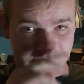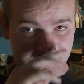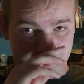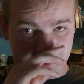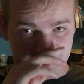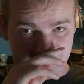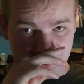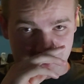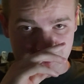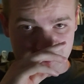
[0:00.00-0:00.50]
They
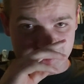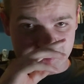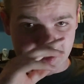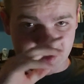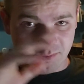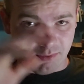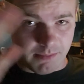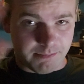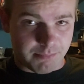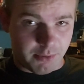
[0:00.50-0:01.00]
just lost
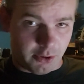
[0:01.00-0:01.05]
Saquon